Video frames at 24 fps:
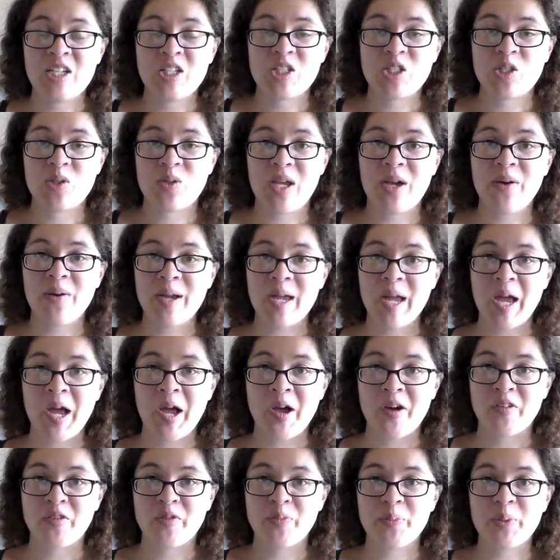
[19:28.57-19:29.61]
So now I
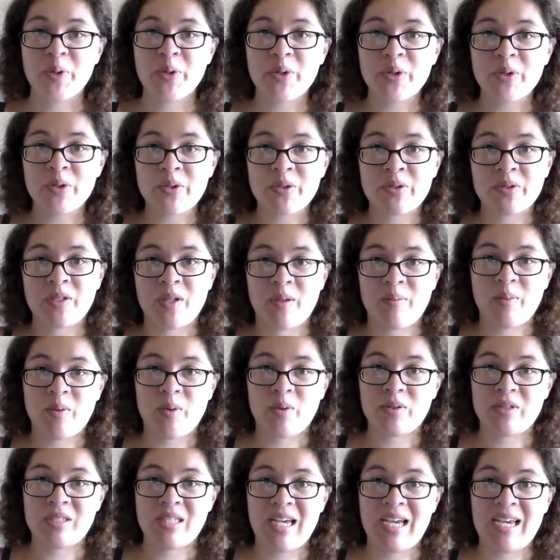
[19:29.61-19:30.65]
have purls on
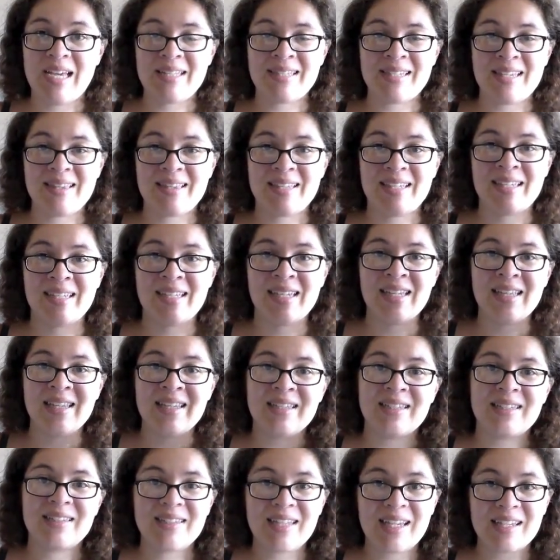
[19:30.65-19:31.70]
both sides and then
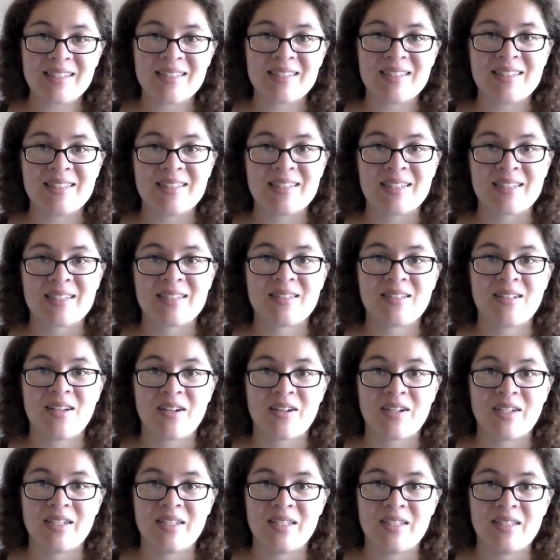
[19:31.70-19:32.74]
less than 6
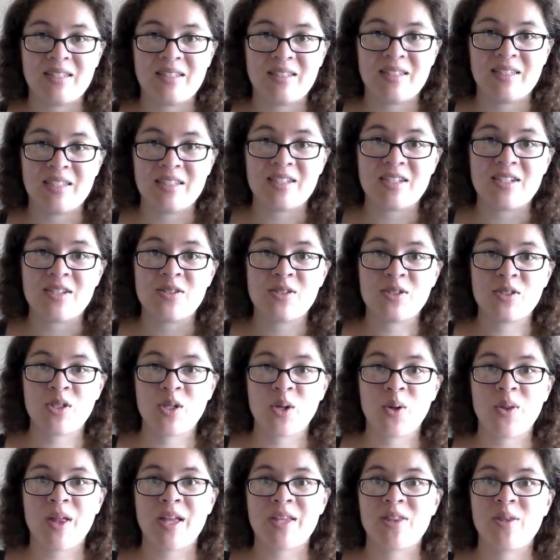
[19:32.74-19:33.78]
stockinette stitches.
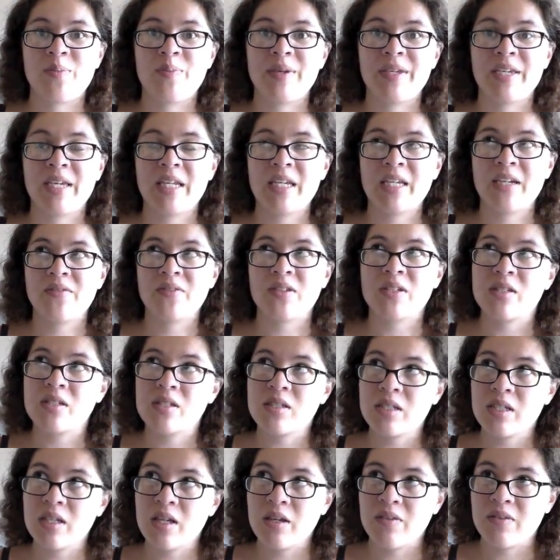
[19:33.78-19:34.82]
So like the beginning of the
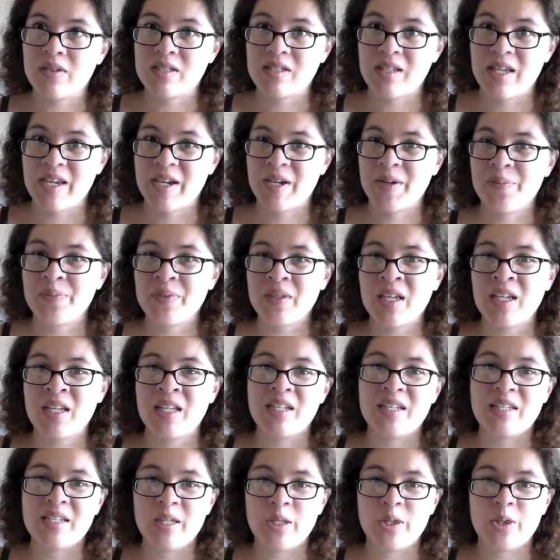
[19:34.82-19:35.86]
sleeve is like
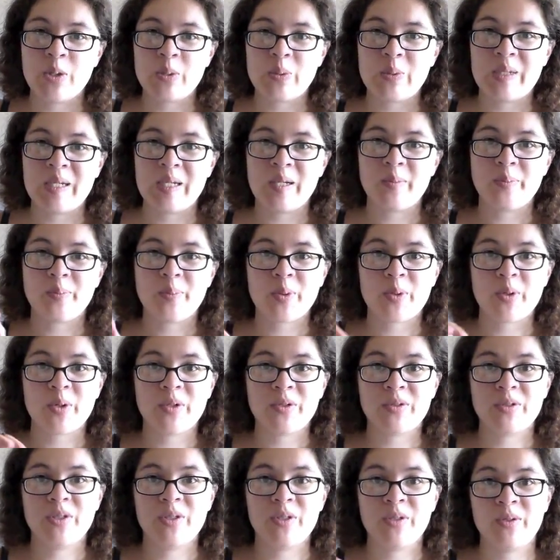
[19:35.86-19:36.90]
knit 3,
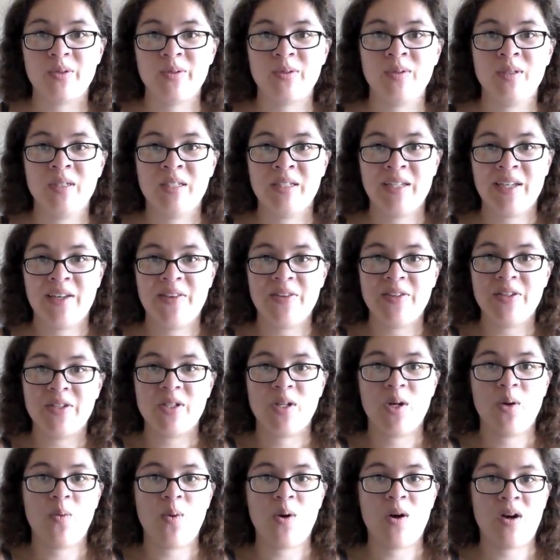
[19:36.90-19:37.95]
purl 2, and then you
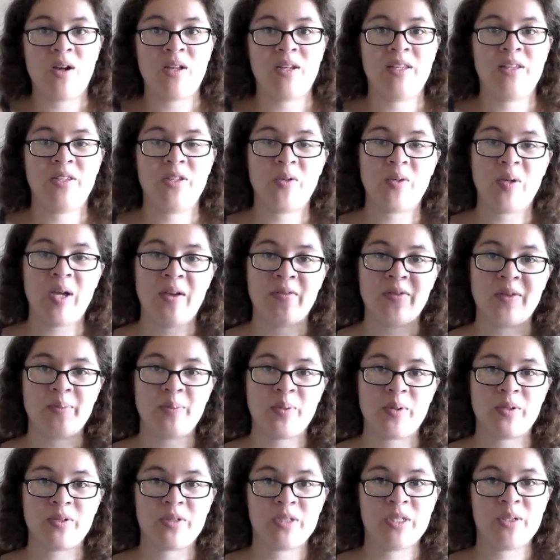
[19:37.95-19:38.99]
go on and you have the
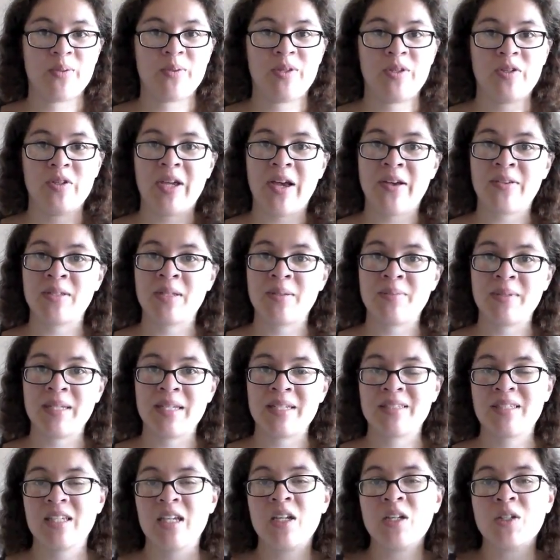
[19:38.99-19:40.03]
purl 2 and then you have some
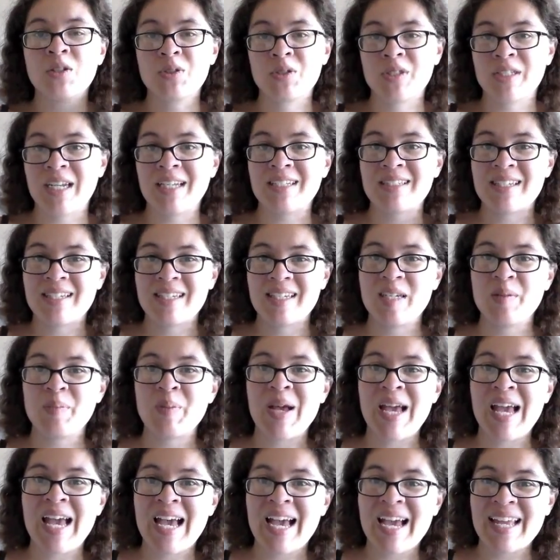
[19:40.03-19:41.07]
knits. So that as I keep
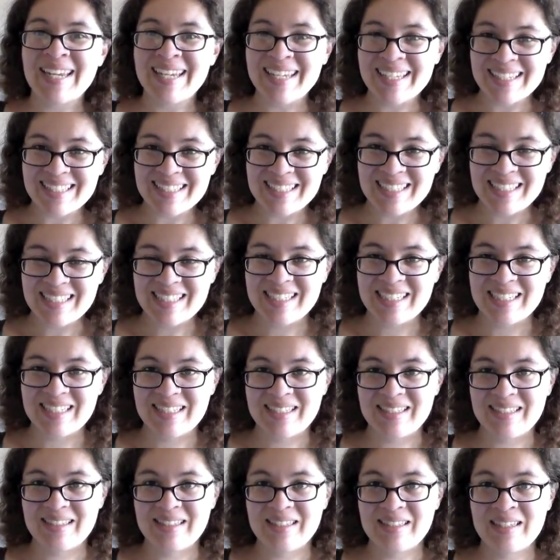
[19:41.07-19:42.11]
adding
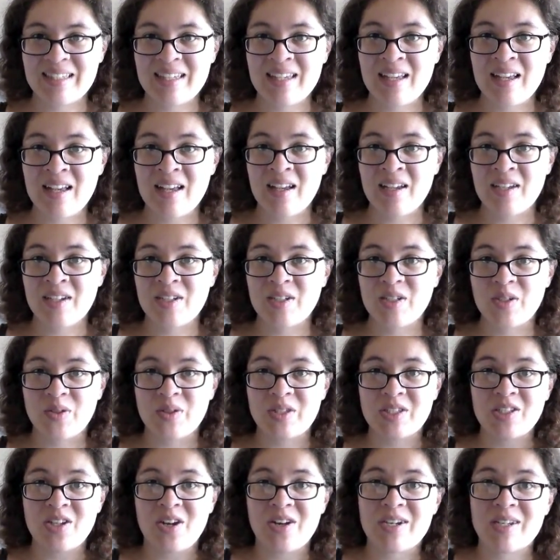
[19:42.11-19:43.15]
stitches, the
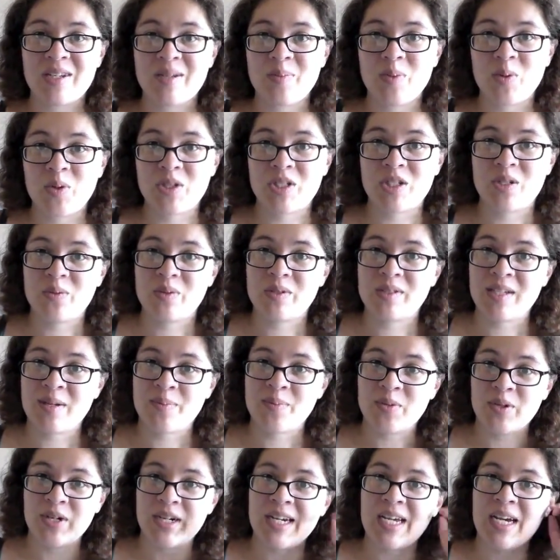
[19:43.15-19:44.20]
stockinette portion will
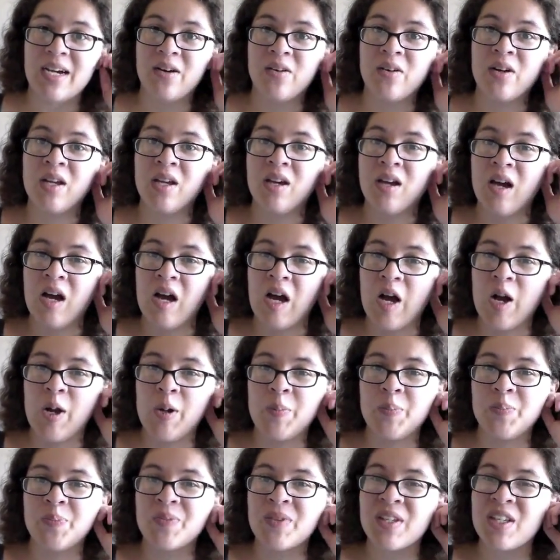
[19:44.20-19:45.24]
separate out.
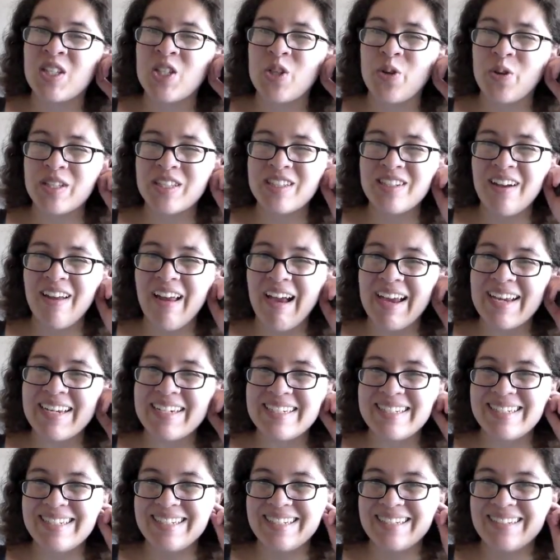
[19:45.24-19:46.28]
So it's not
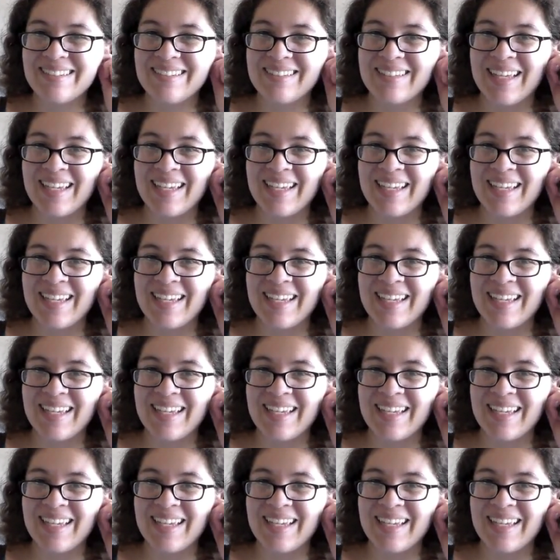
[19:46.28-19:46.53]
ideal.